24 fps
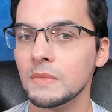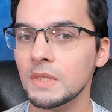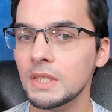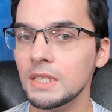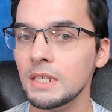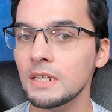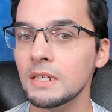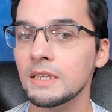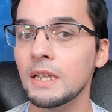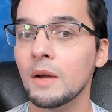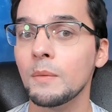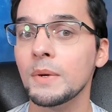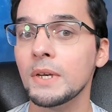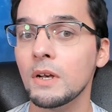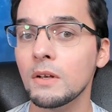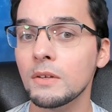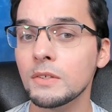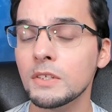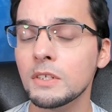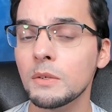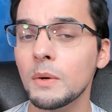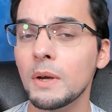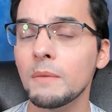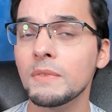Now we
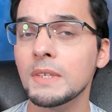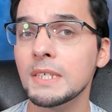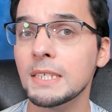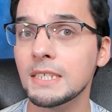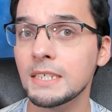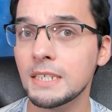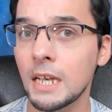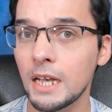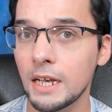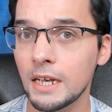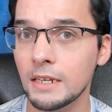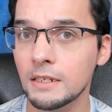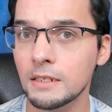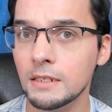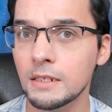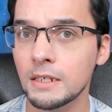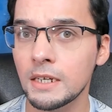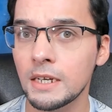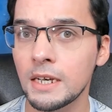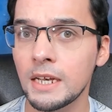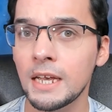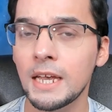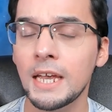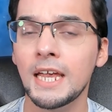also have the Sun
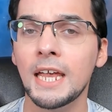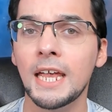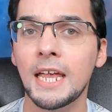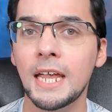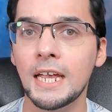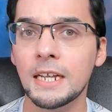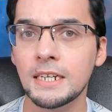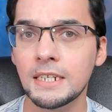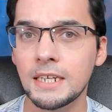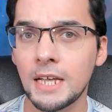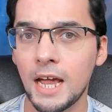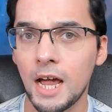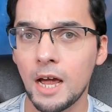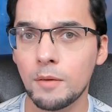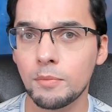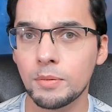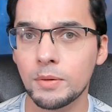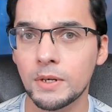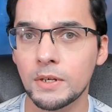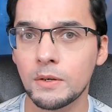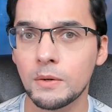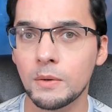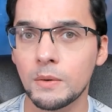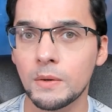in
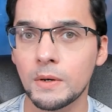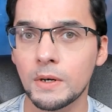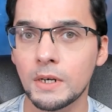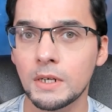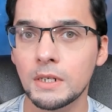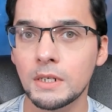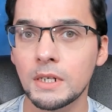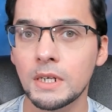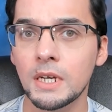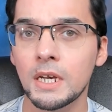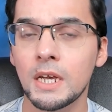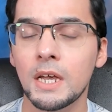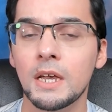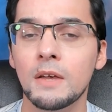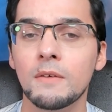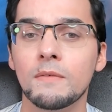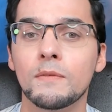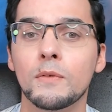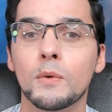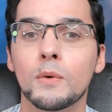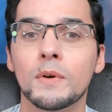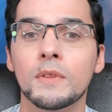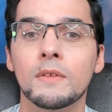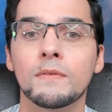Capricorn
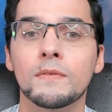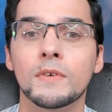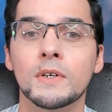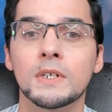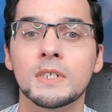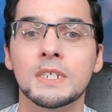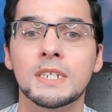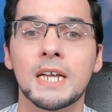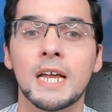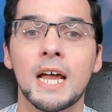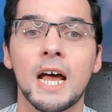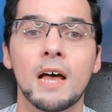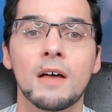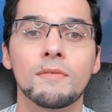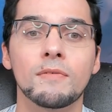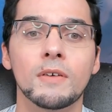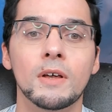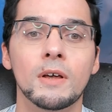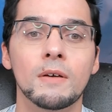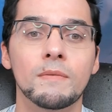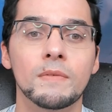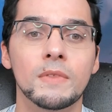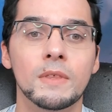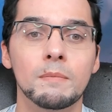for the first half
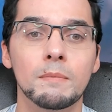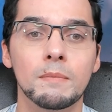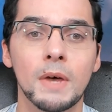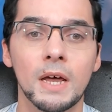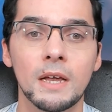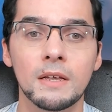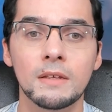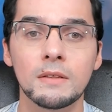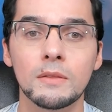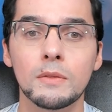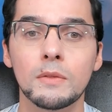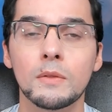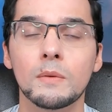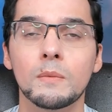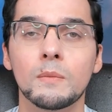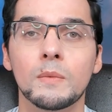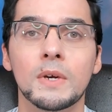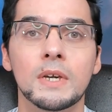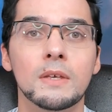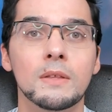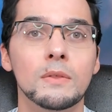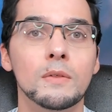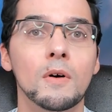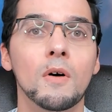of the month
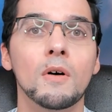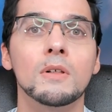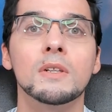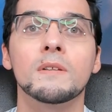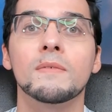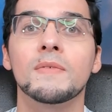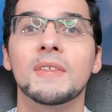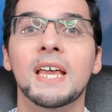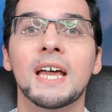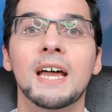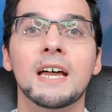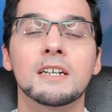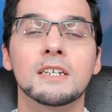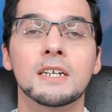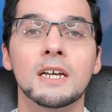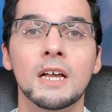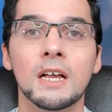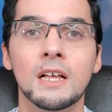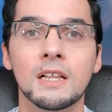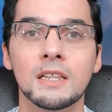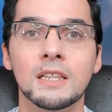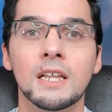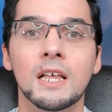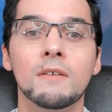with all of that
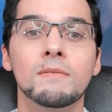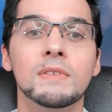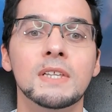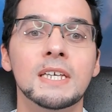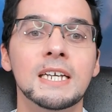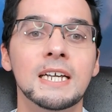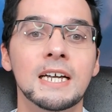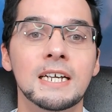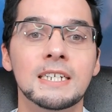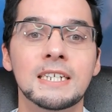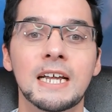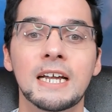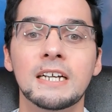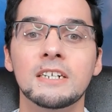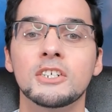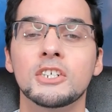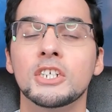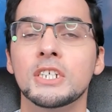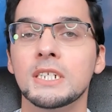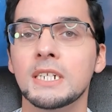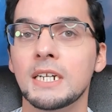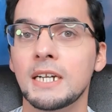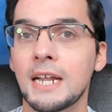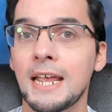lovely
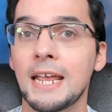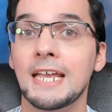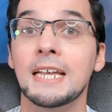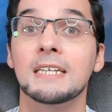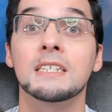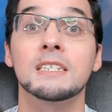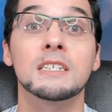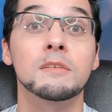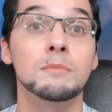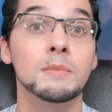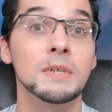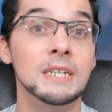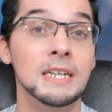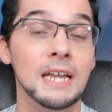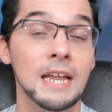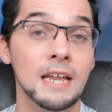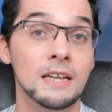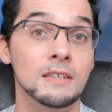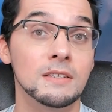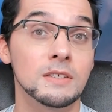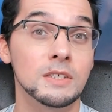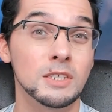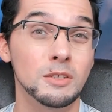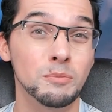attention, enhancement,
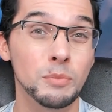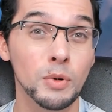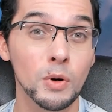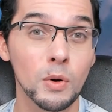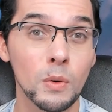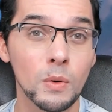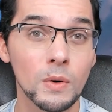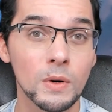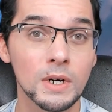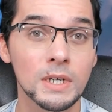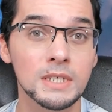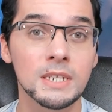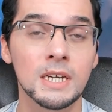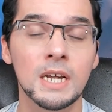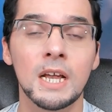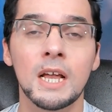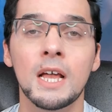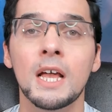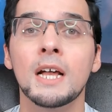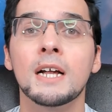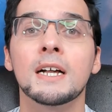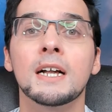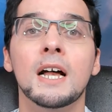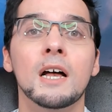and support
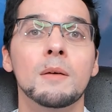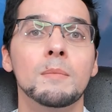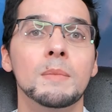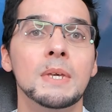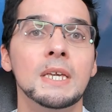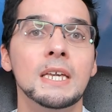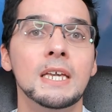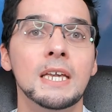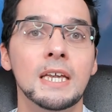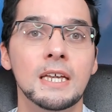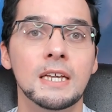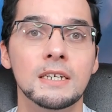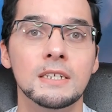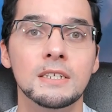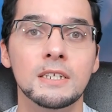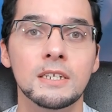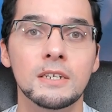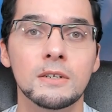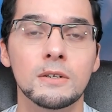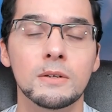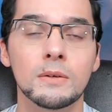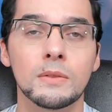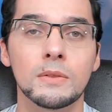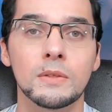coming into
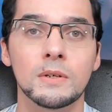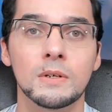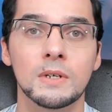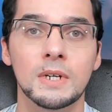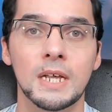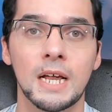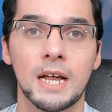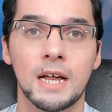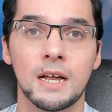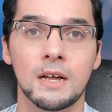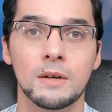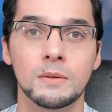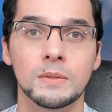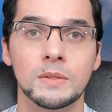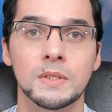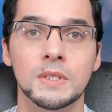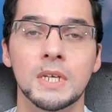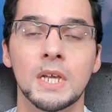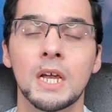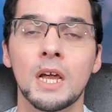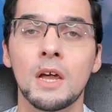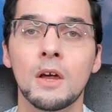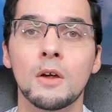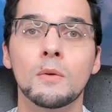your third house,
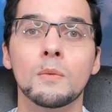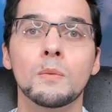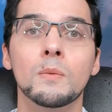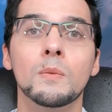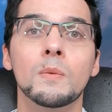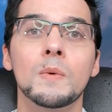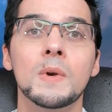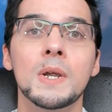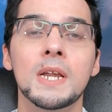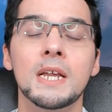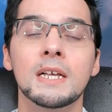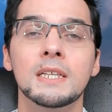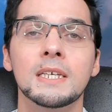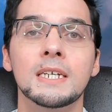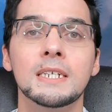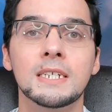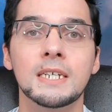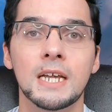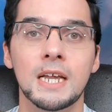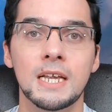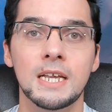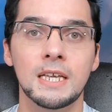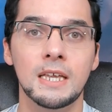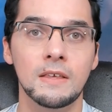really
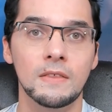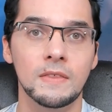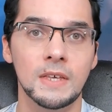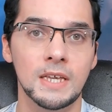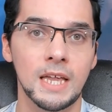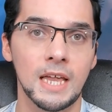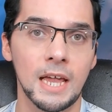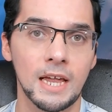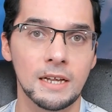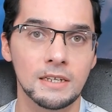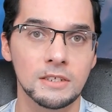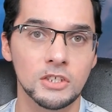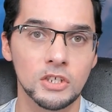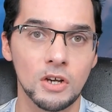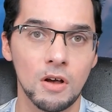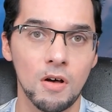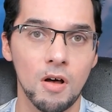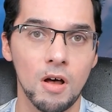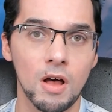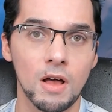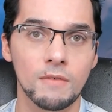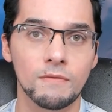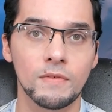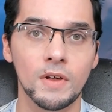taking the edge
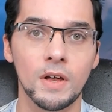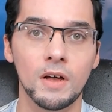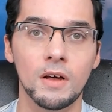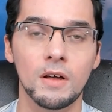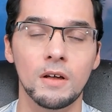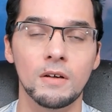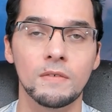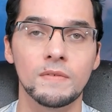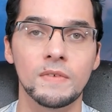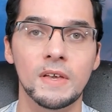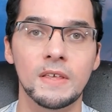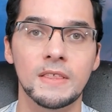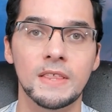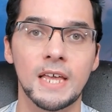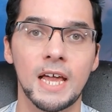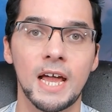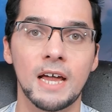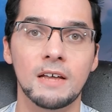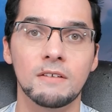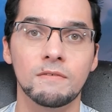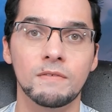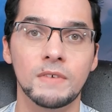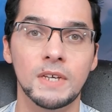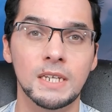off of
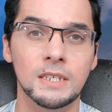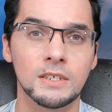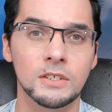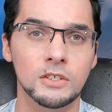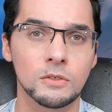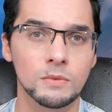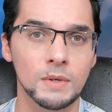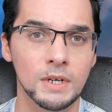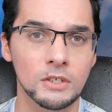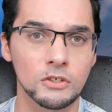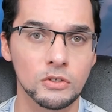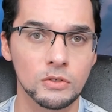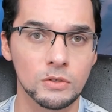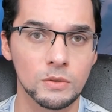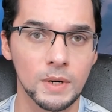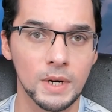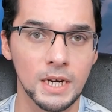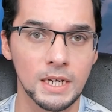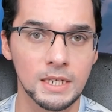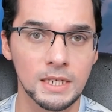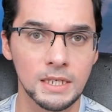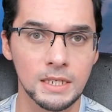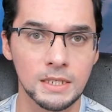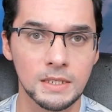that Venus
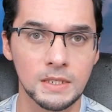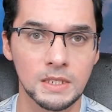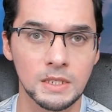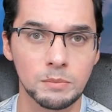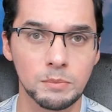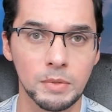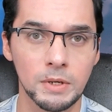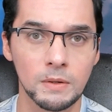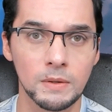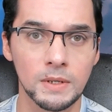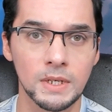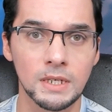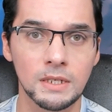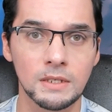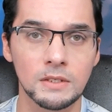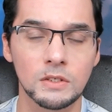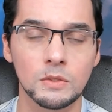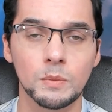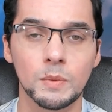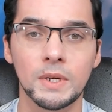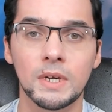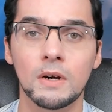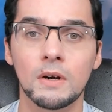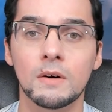retrograde experience.
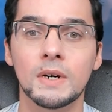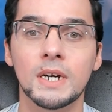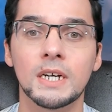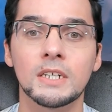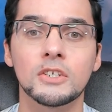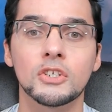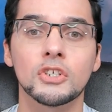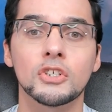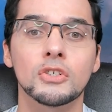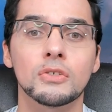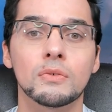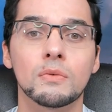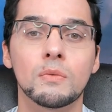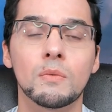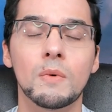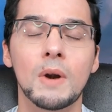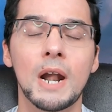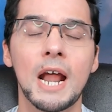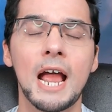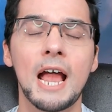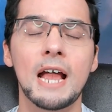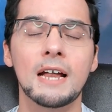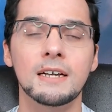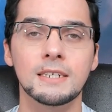We are
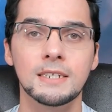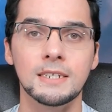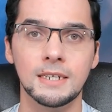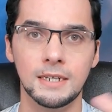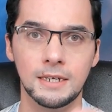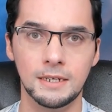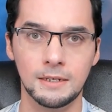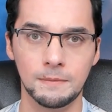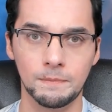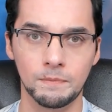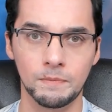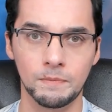attracting